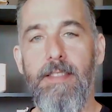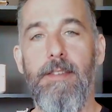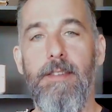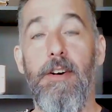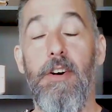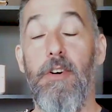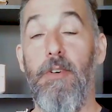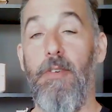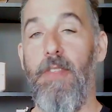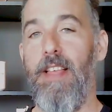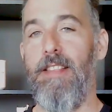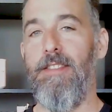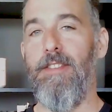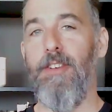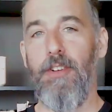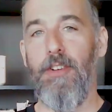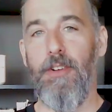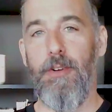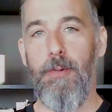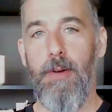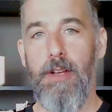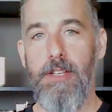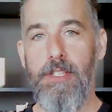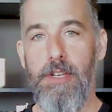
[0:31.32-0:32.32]
Oh, that's a good
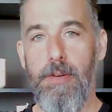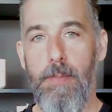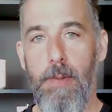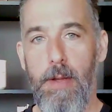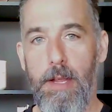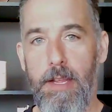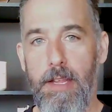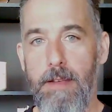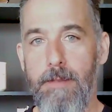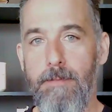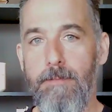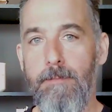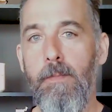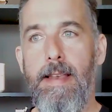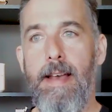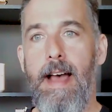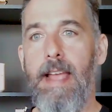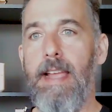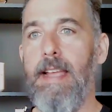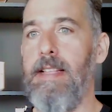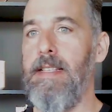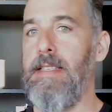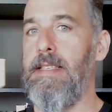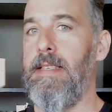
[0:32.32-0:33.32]
question, Mike. I
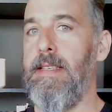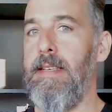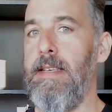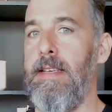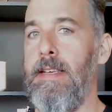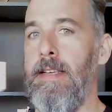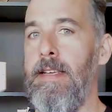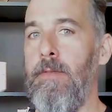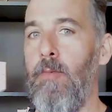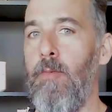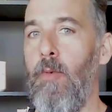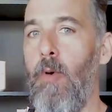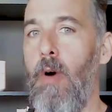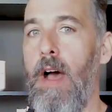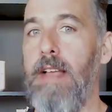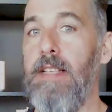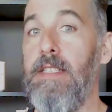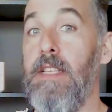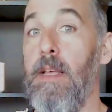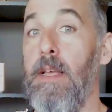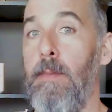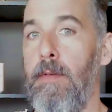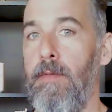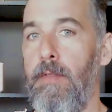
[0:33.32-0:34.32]
can see why
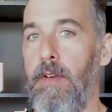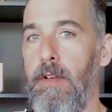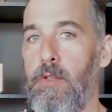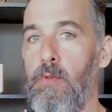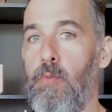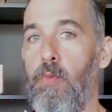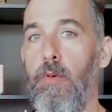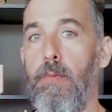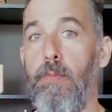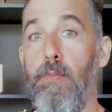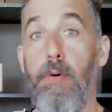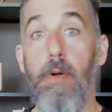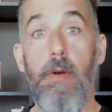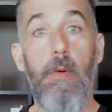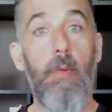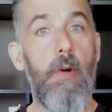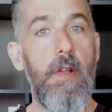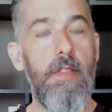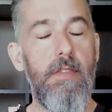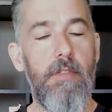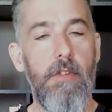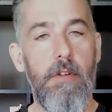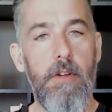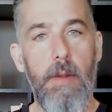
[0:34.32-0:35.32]
some of us would put
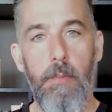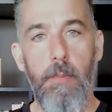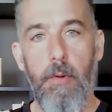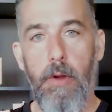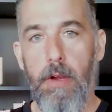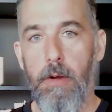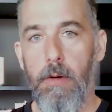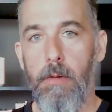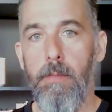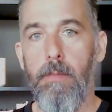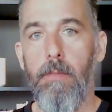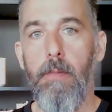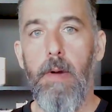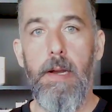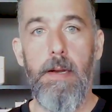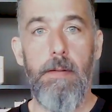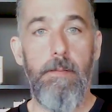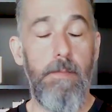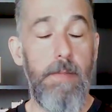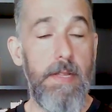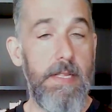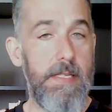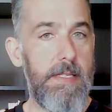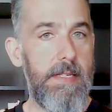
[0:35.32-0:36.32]
one circuit breaker, right?
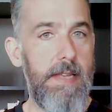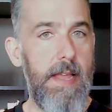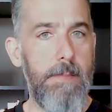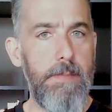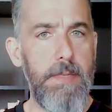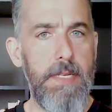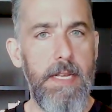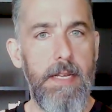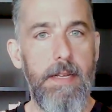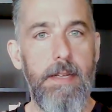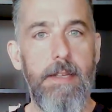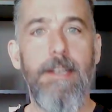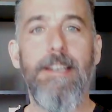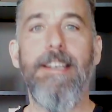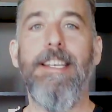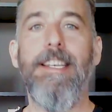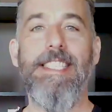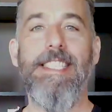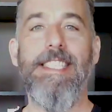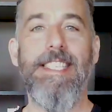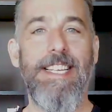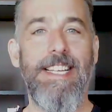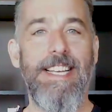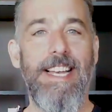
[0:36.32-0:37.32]
It's tempting,
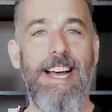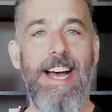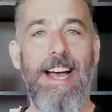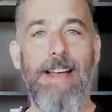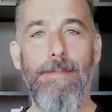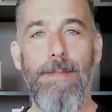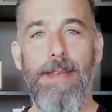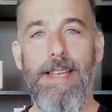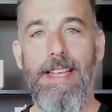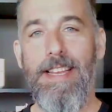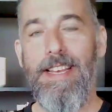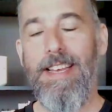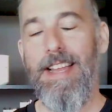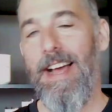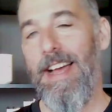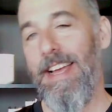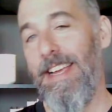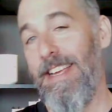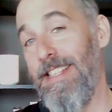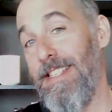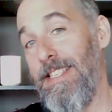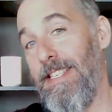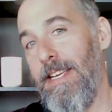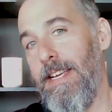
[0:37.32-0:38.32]
isn't it? I mean, I
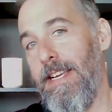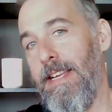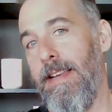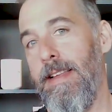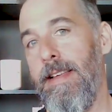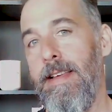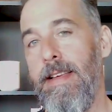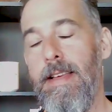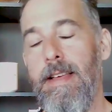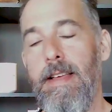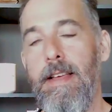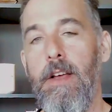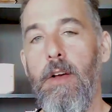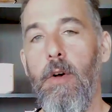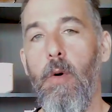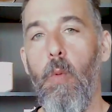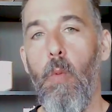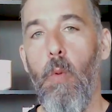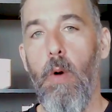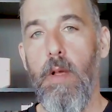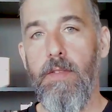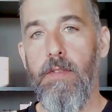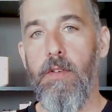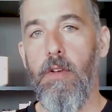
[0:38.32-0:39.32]
can see it.
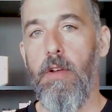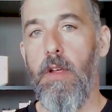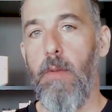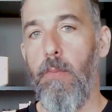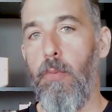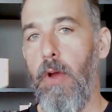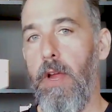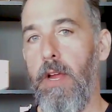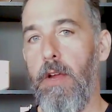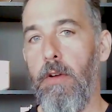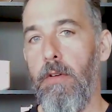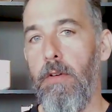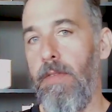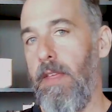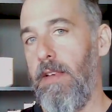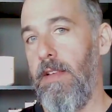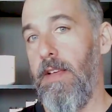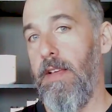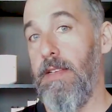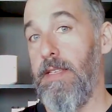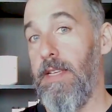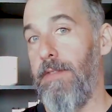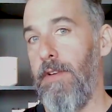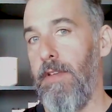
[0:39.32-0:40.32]
One circuit breaker that
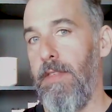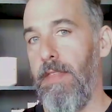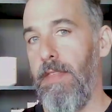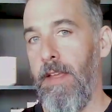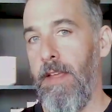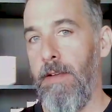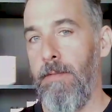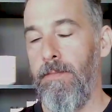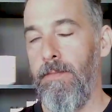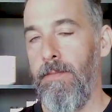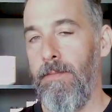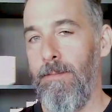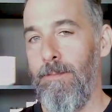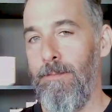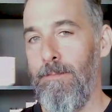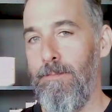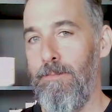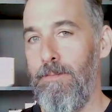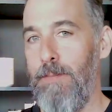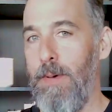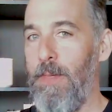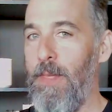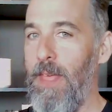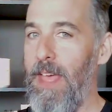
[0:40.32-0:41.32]
does everything.
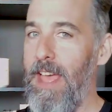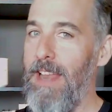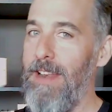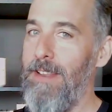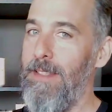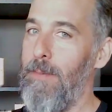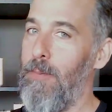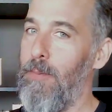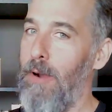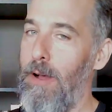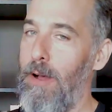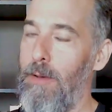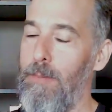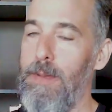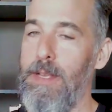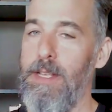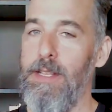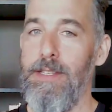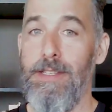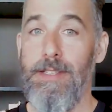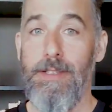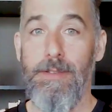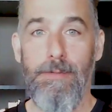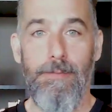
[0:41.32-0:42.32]
But then the problem
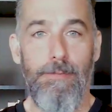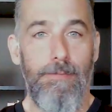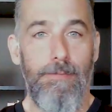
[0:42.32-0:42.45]
is,